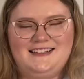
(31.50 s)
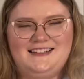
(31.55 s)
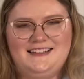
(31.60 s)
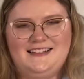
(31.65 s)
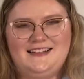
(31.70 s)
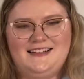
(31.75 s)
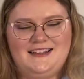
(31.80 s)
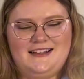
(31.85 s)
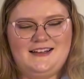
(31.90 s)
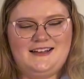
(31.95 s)

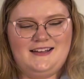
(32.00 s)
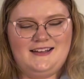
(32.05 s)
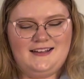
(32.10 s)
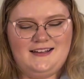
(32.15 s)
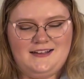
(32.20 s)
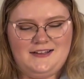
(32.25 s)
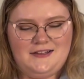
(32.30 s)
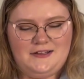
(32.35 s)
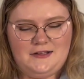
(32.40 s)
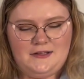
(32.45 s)

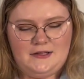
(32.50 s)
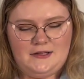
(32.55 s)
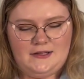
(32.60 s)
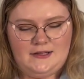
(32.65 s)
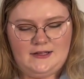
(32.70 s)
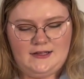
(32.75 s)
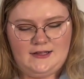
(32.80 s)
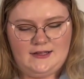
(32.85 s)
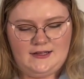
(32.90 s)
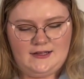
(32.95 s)

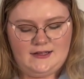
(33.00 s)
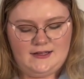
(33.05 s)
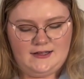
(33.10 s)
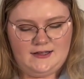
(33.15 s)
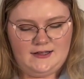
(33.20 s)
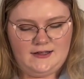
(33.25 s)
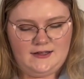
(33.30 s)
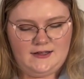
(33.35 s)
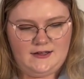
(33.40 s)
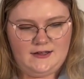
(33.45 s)

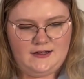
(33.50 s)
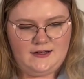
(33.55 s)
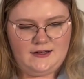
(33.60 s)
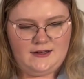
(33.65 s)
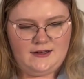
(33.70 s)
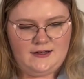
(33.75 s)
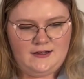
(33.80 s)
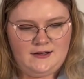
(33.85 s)
The person shown says nothing.